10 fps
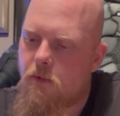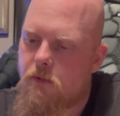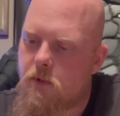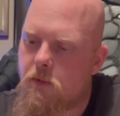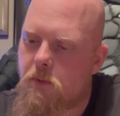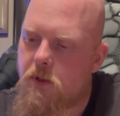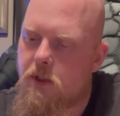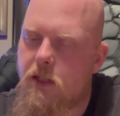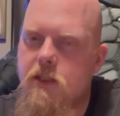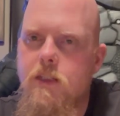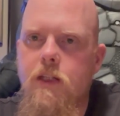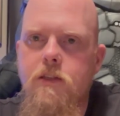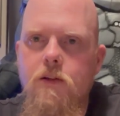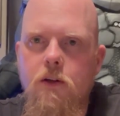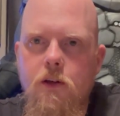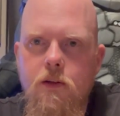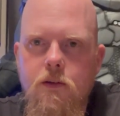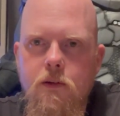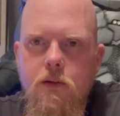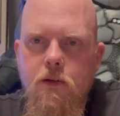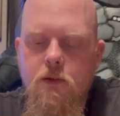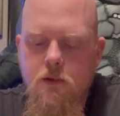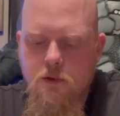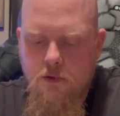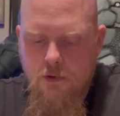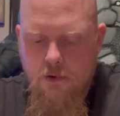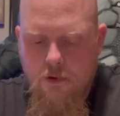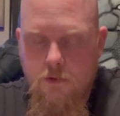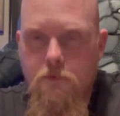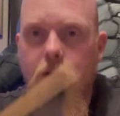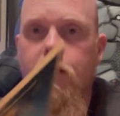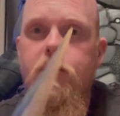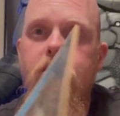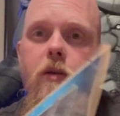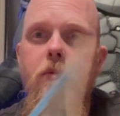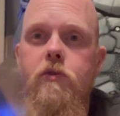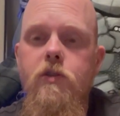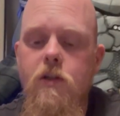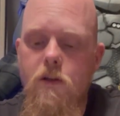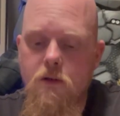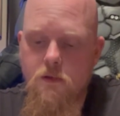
Someone put 10 cents on it. That's fucking cheap shit.